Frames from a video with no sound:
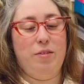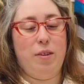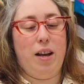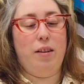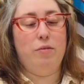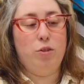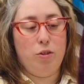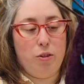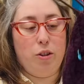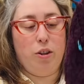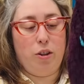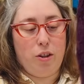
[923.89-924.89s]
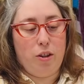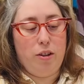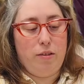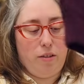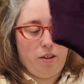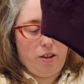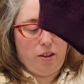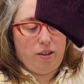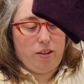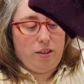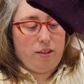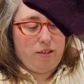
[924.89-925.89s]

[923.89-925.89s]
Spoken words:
I've done a third of the cardigan.